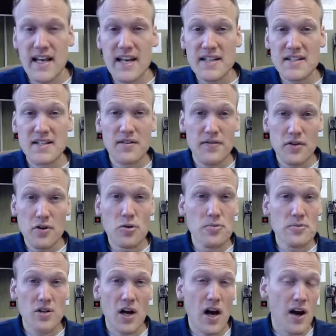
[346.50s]
It takes the
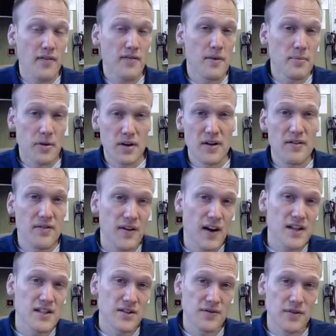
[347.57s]
fumes off the burning
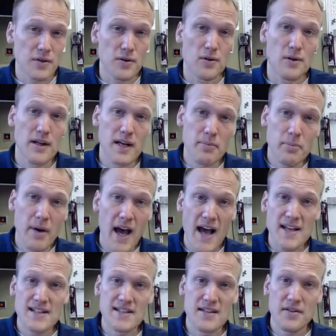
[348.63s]
fossil fuel and
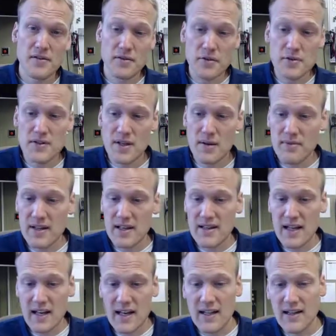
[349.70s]
passes it through
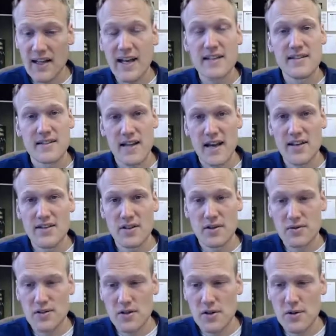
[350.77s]
something that collects the
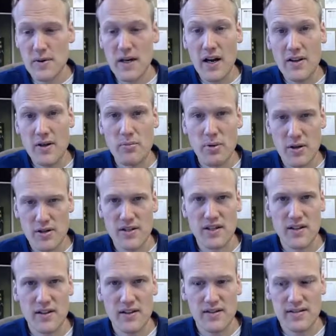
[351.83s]
SO2 and other
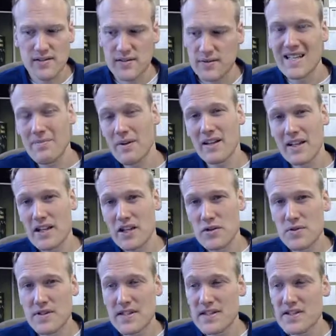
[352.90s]
particulates. Typically,
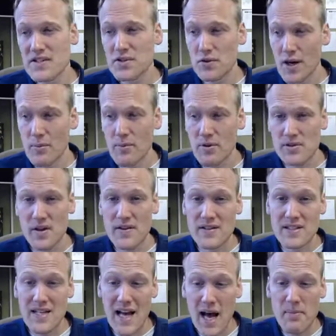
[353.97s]
you see scrubbers on
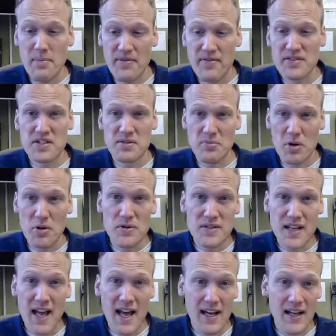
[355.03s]
the top of a
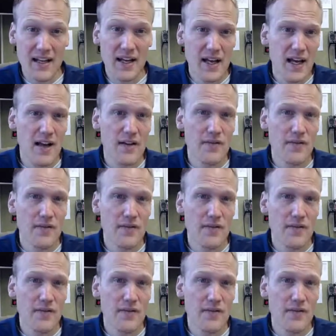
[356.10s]
smokestack